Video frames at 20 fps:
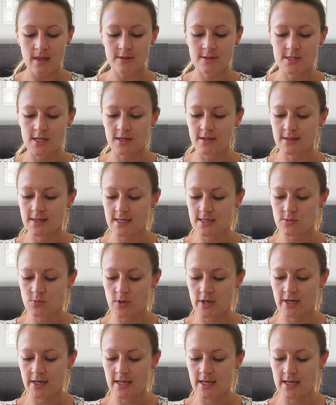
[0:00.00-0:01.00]
So this
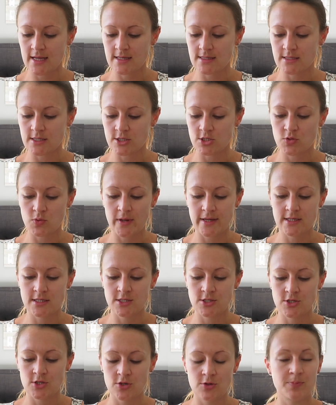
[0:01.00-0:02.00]
one is
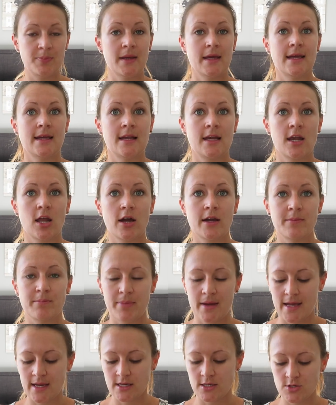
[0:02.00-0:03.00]
22B Light
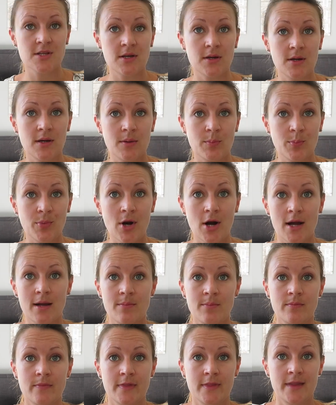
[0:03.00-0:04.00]
Beige. I'm going to
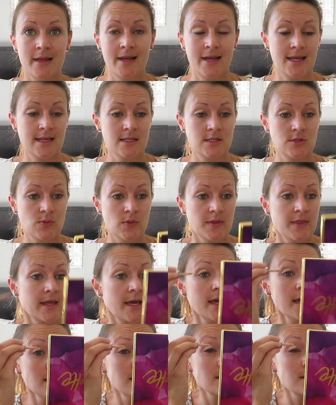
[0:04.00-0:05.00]
prime the lids with
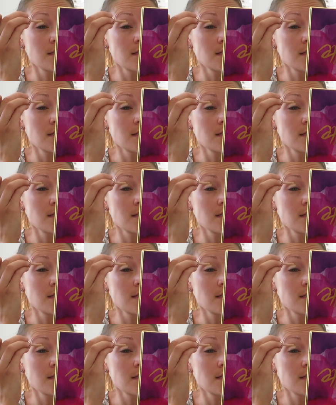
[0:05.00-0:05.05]
this.